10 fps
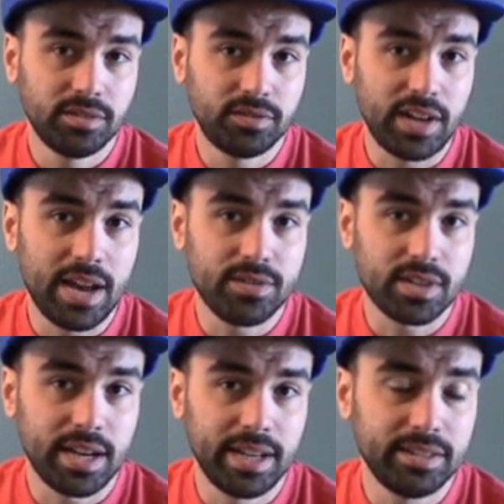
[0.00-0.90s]
five
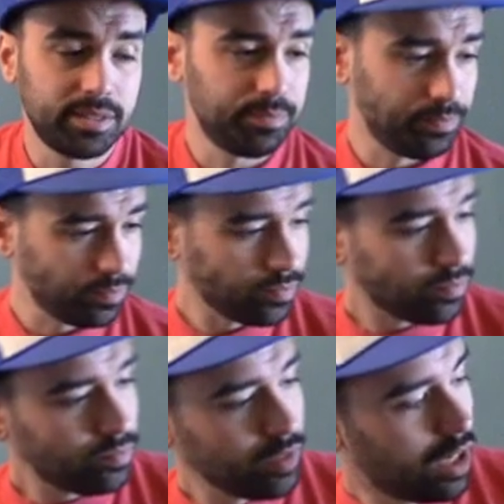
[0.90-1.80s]
sides
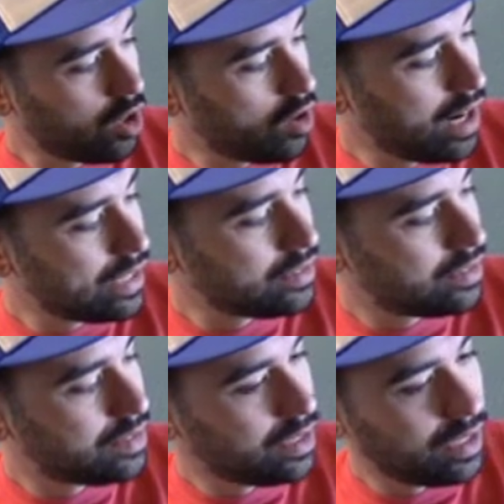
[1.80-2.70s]

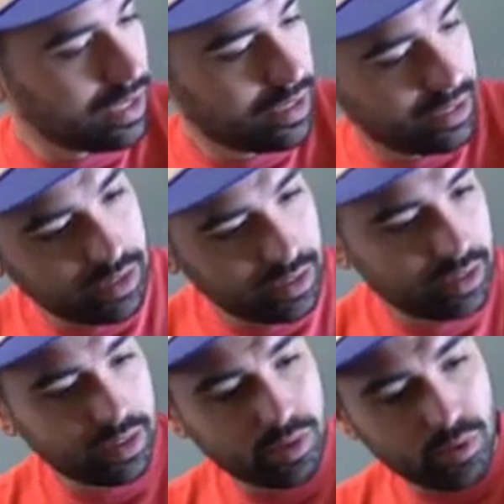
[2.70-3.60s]
across
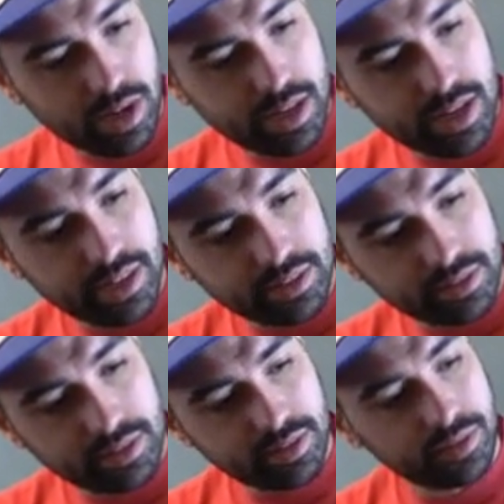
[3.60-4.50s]
three
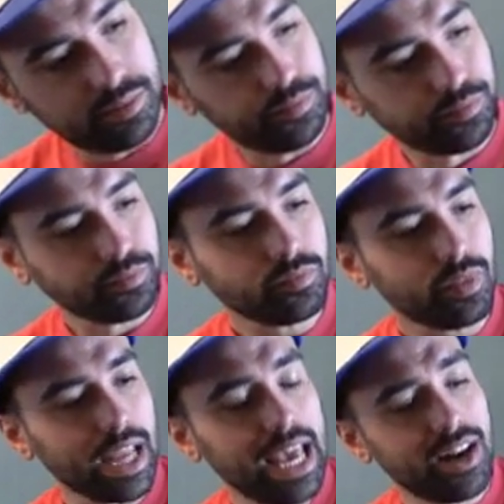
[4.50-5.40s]
discs,
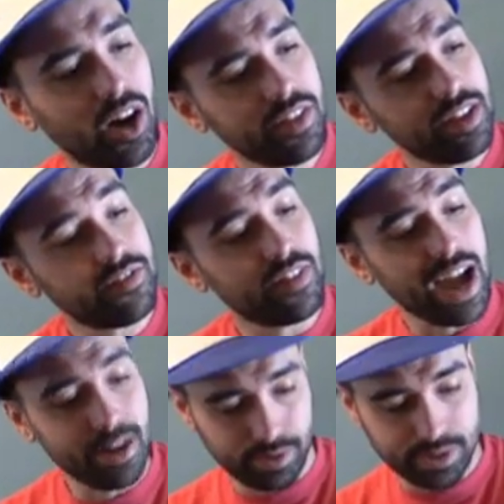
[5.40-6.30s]
and on the
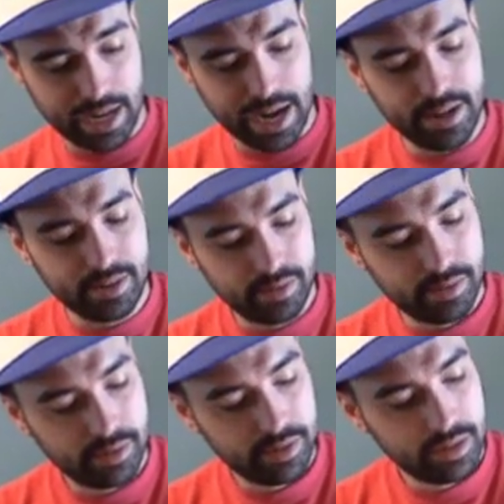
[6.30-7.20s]
final side
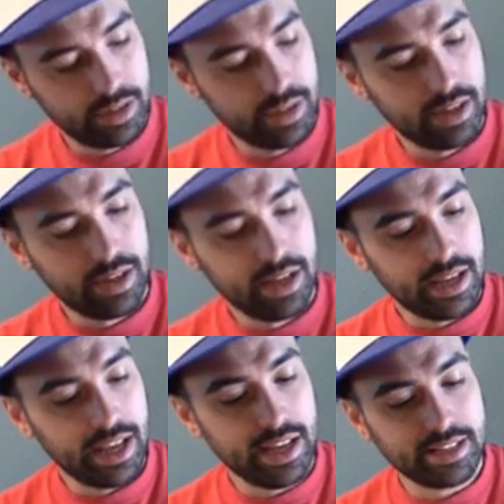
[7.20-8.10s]

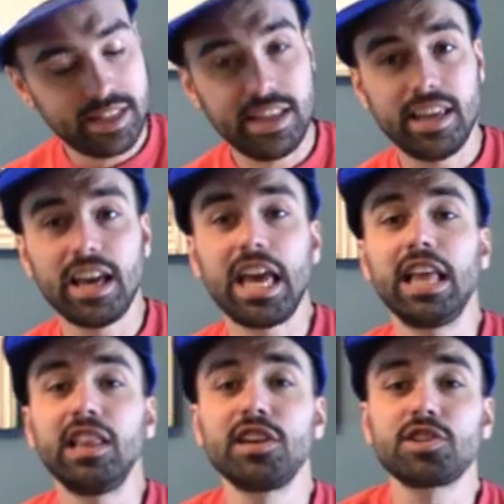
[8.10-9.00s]
is the
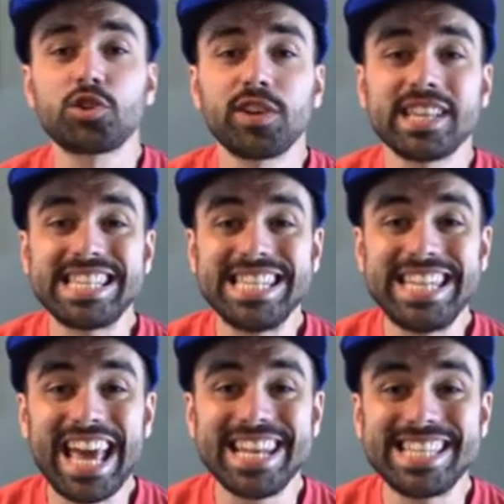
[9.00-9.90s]
illustrious
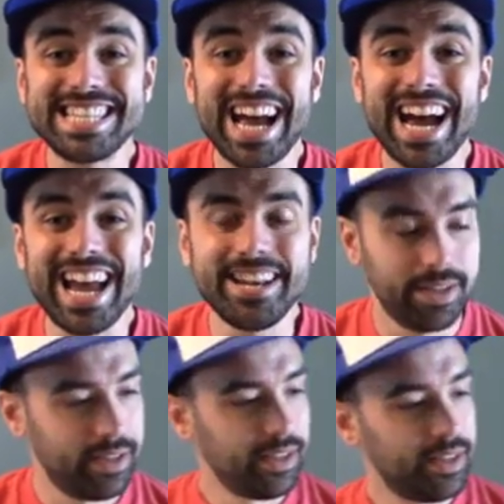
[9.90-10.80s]
dead side,
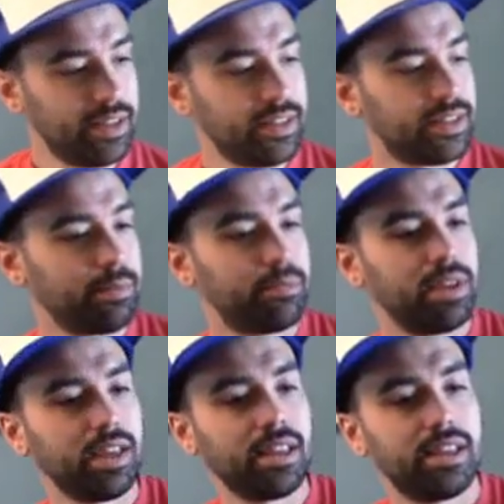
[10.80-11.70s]

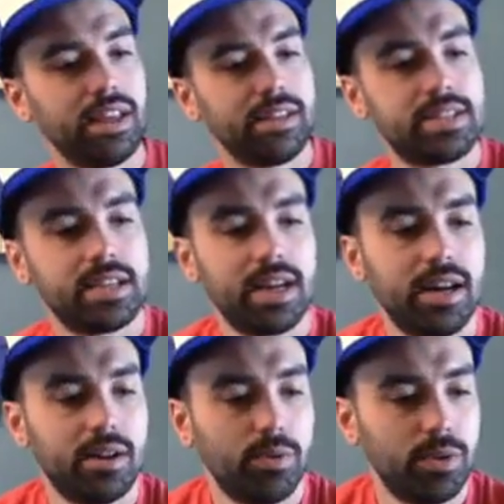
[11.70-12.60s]
something that
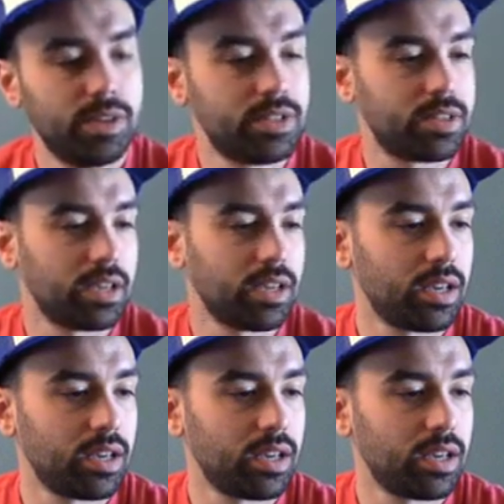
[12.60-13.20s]
was